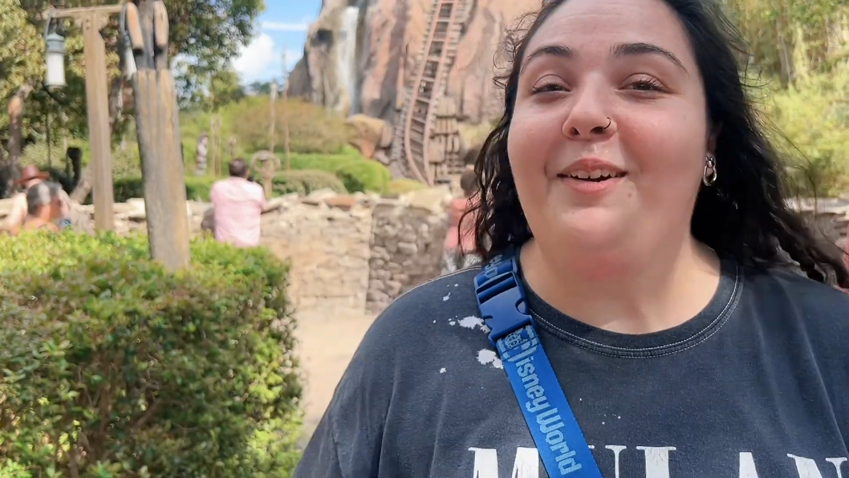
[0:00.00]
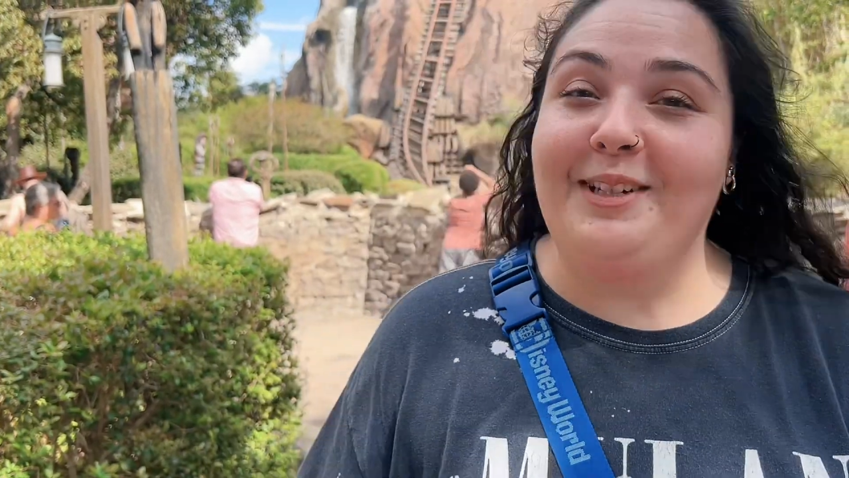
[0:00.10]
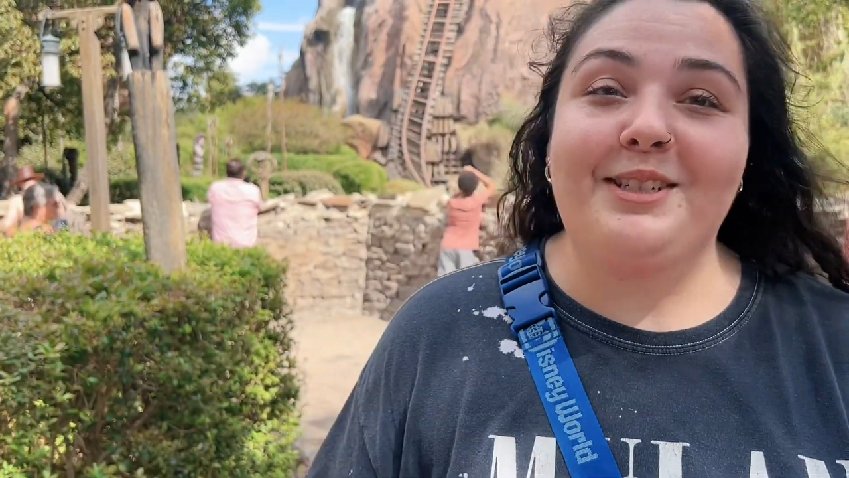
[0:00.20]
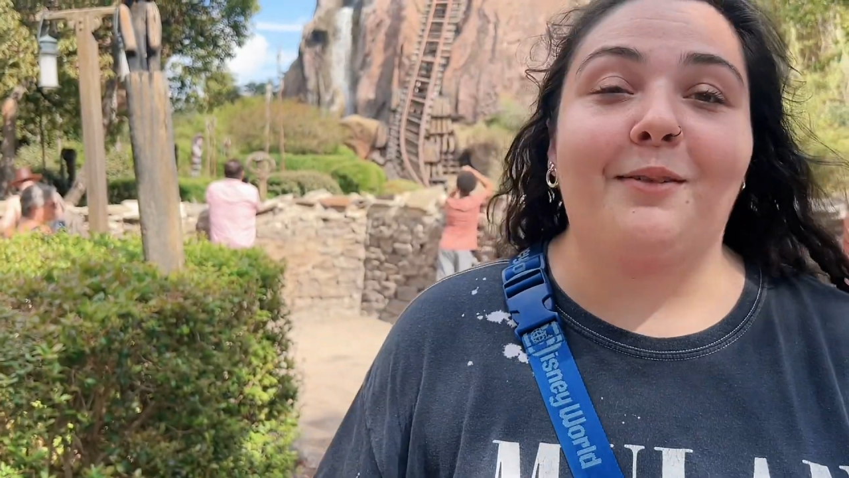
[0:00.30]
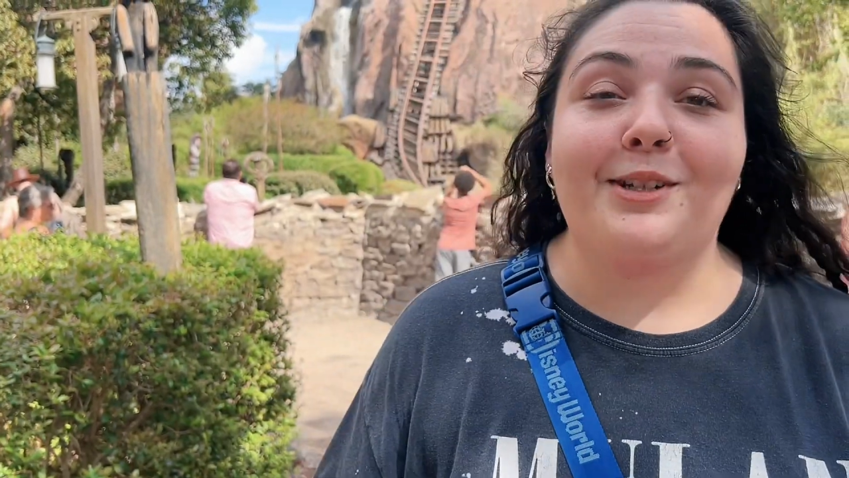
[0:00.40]
It
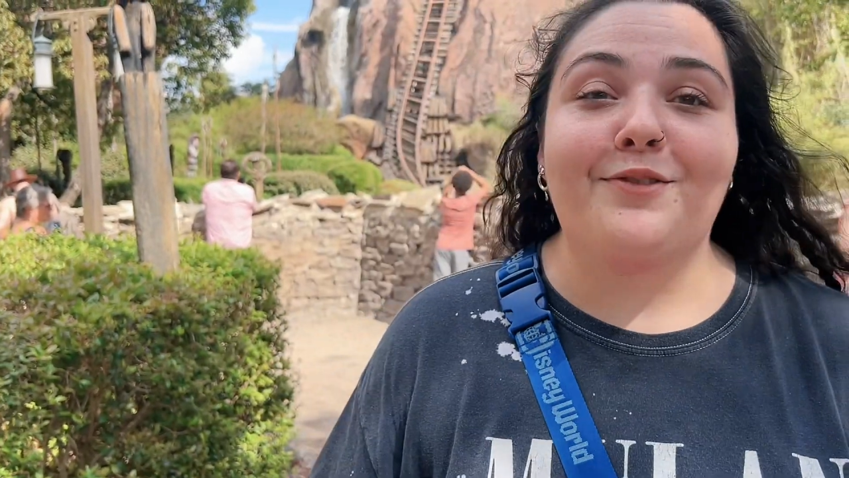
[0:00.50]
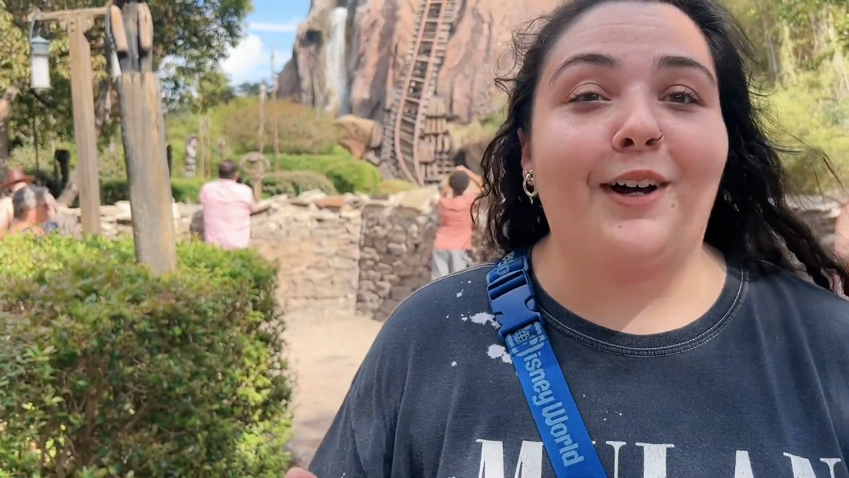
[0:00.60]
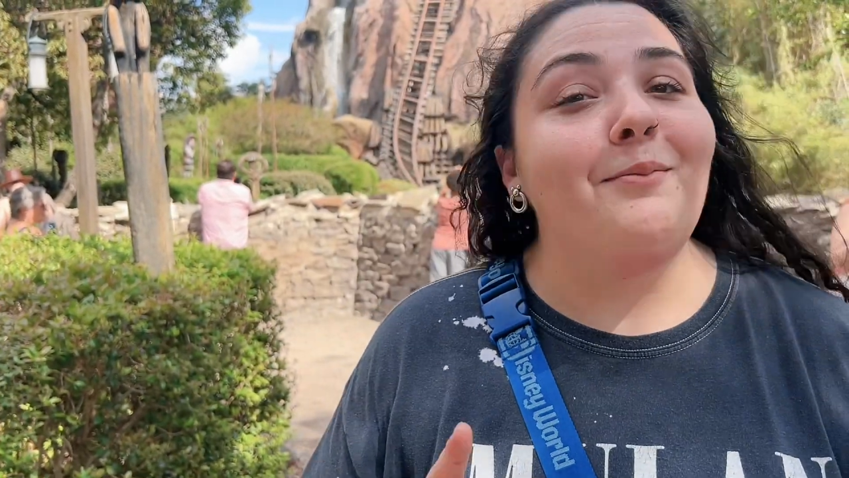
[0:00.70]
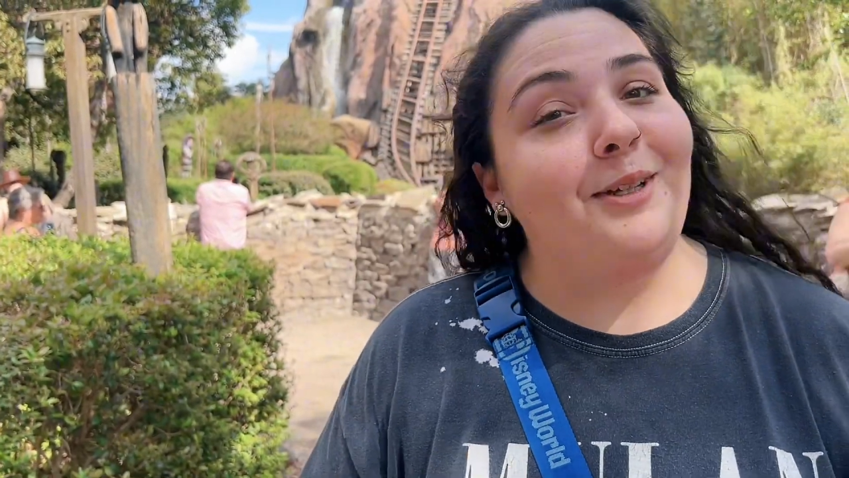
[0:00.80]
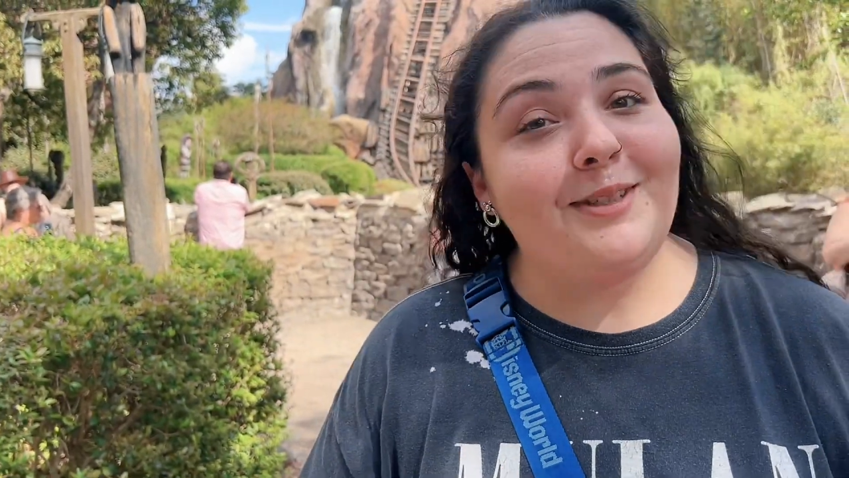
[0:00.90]
was so much
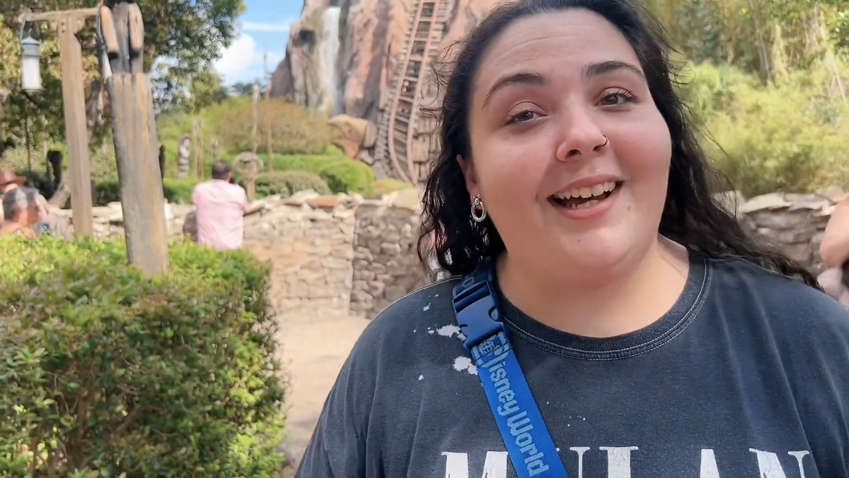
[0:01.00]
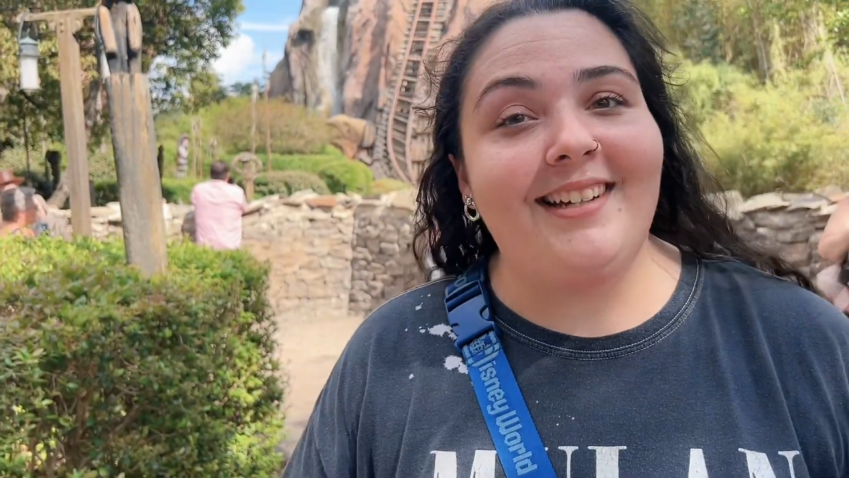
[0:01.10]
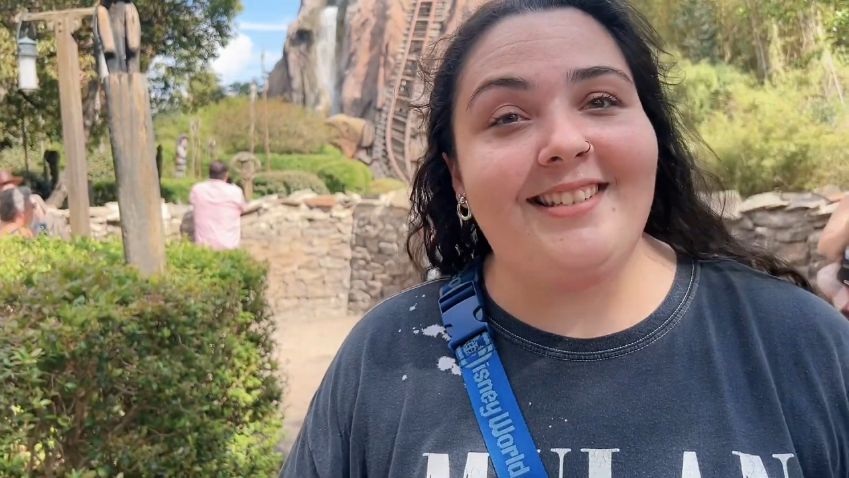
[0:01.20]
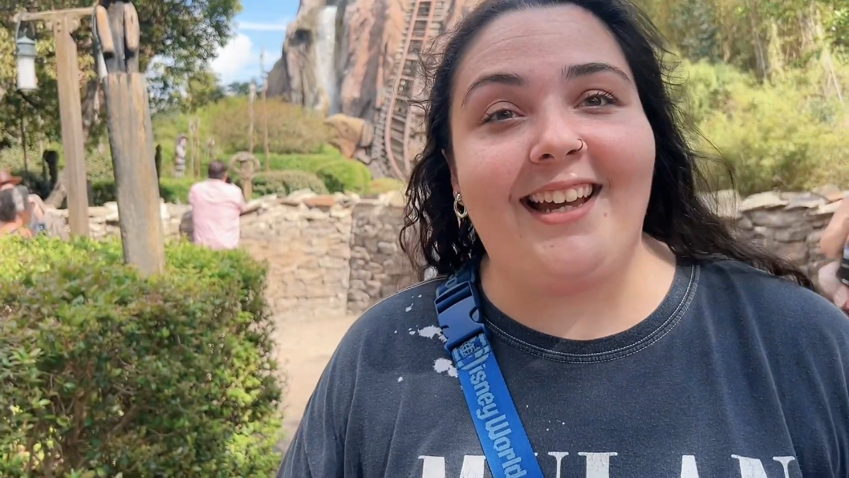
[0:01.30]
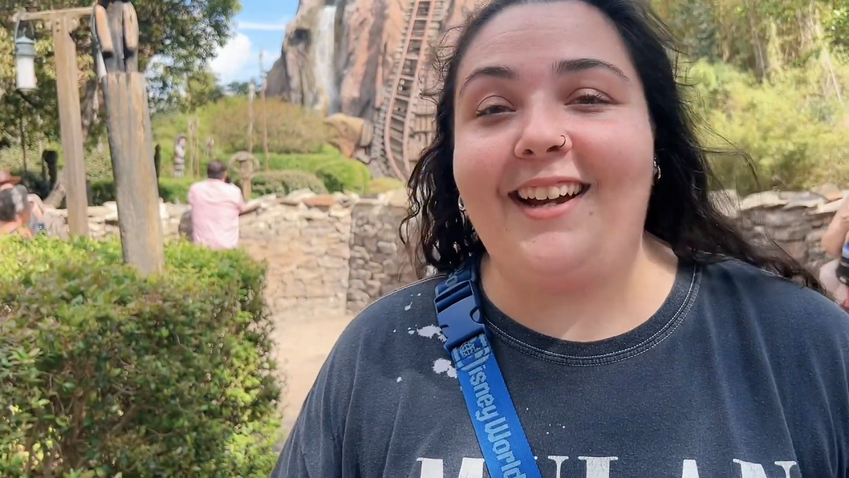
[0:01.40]
fun, but it was kind
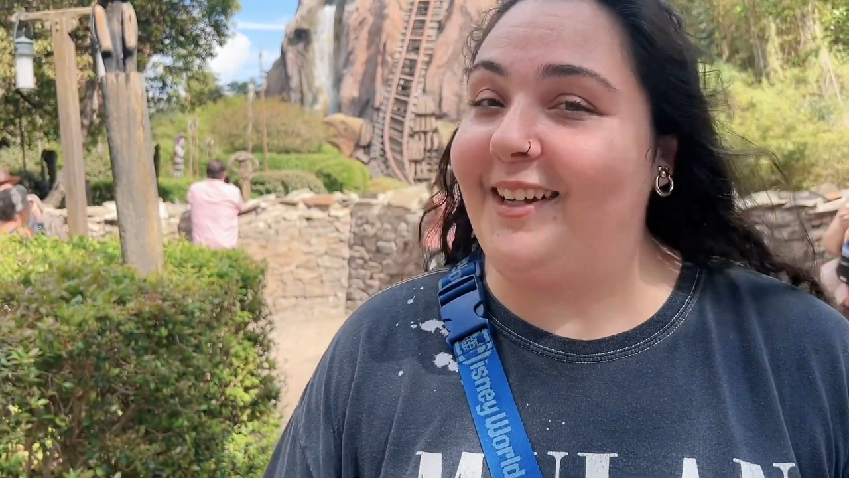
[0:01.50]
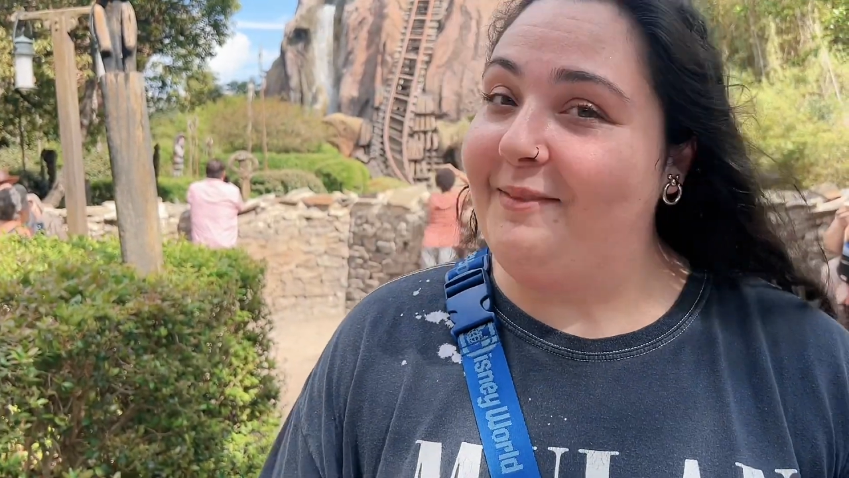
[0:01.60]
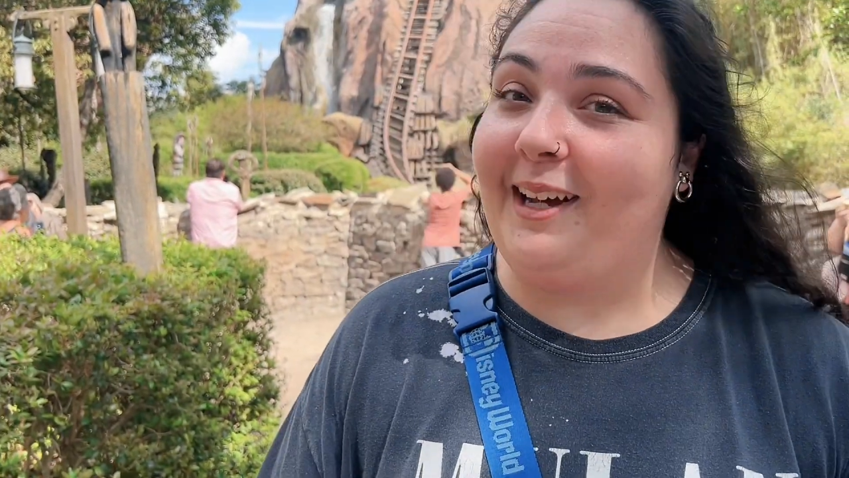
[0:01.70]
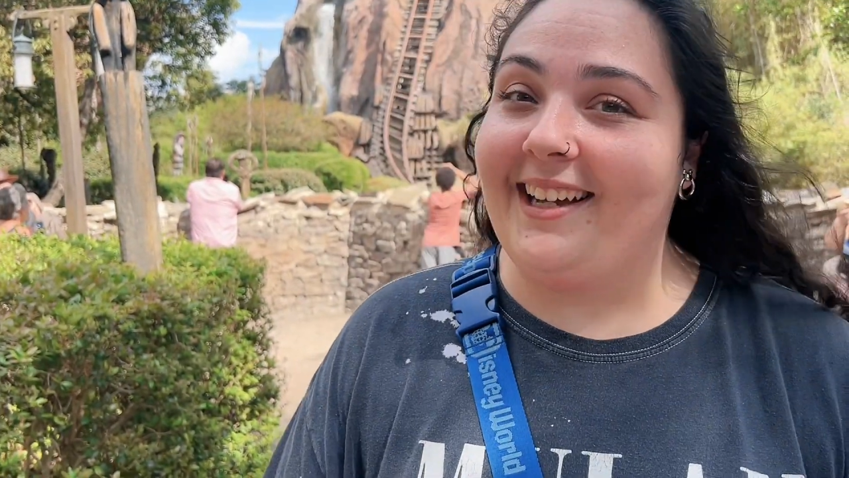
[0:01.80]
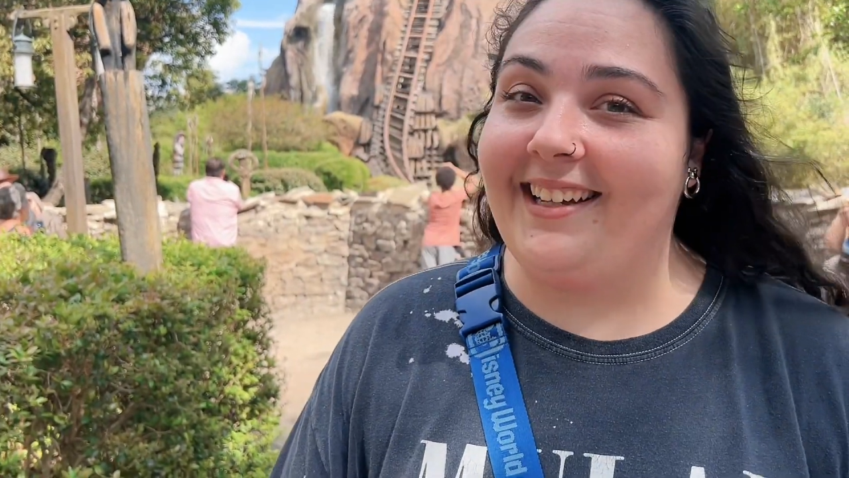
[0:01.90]
of scary,
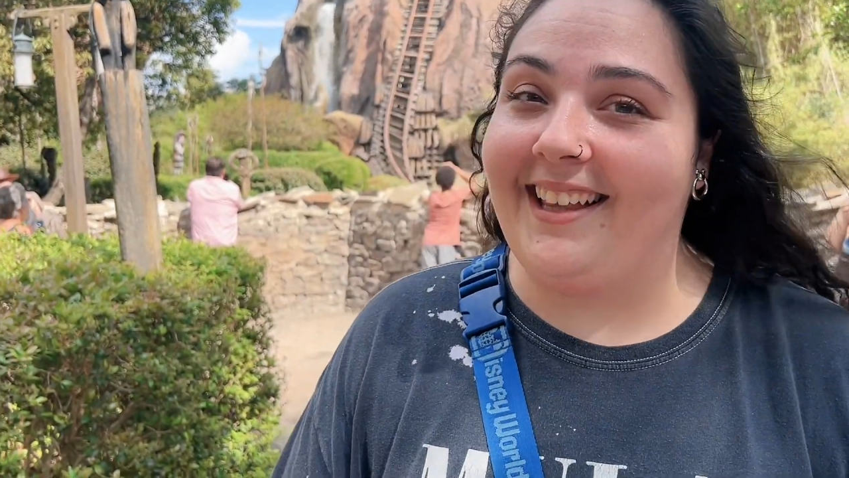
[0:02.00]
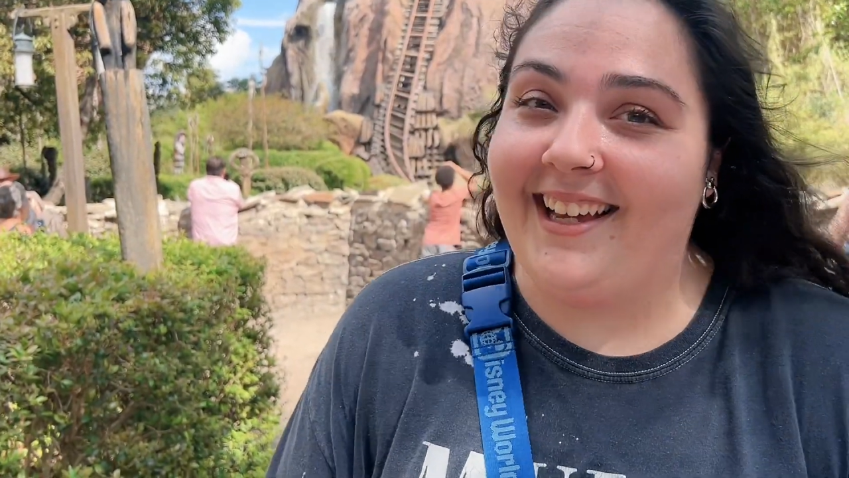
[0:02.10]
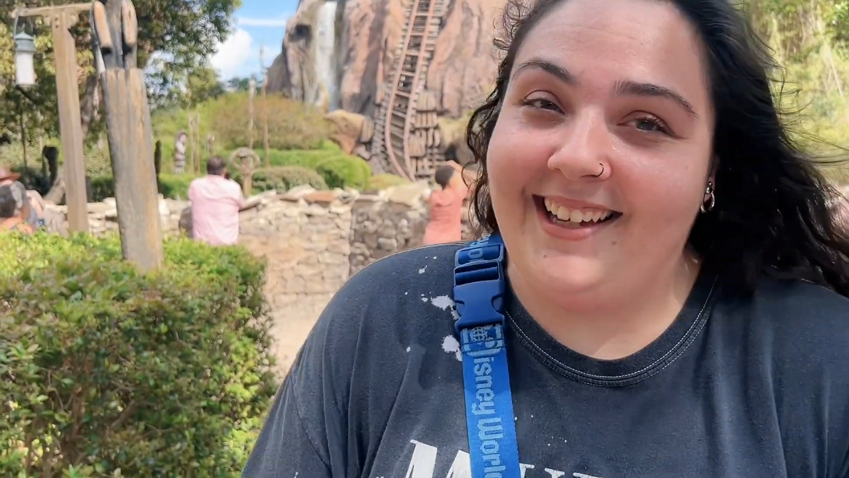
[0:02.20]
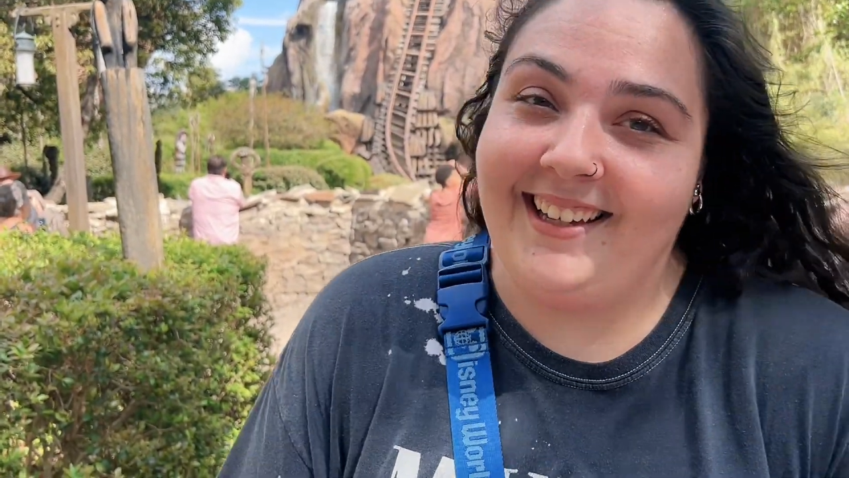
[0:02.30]
I'm not gonna lie.